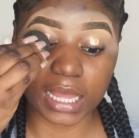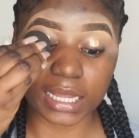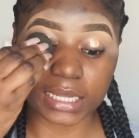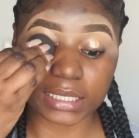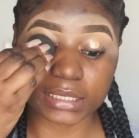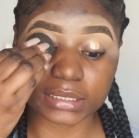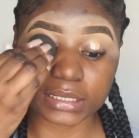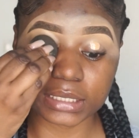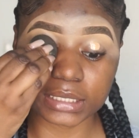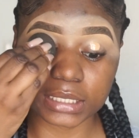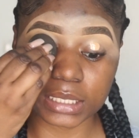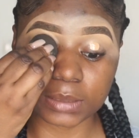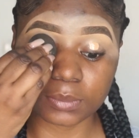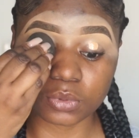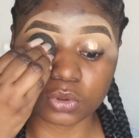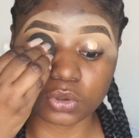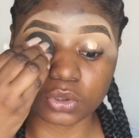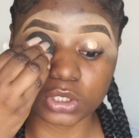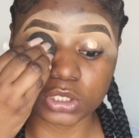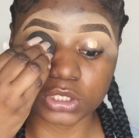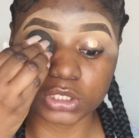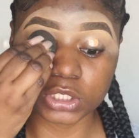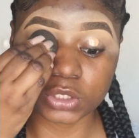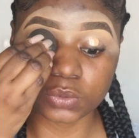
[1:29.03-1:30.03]
And then I'm
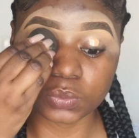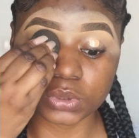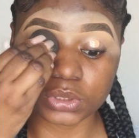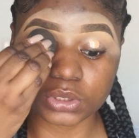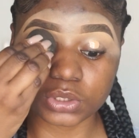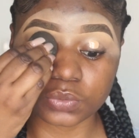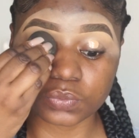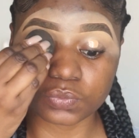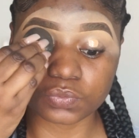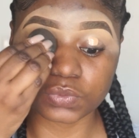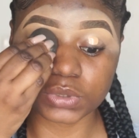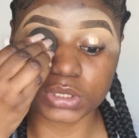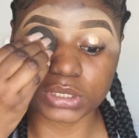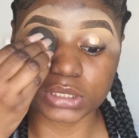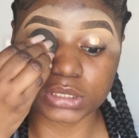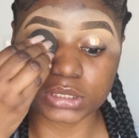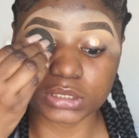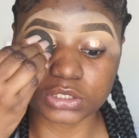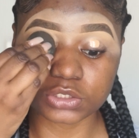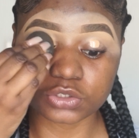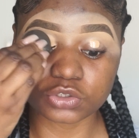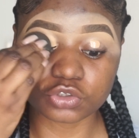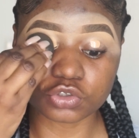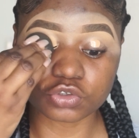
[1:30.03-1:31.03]
going in with a
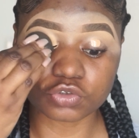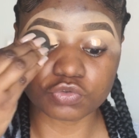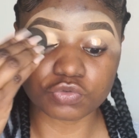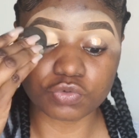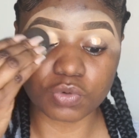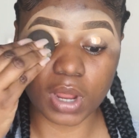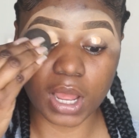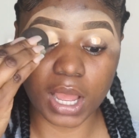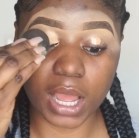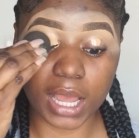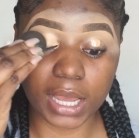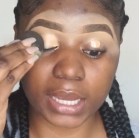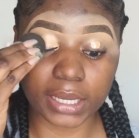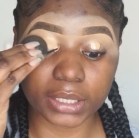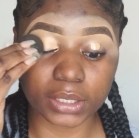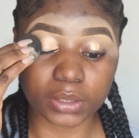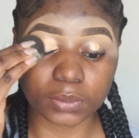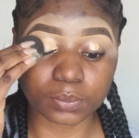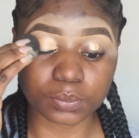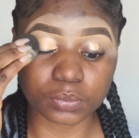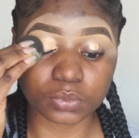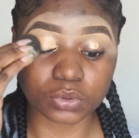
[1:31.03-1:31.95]
really dry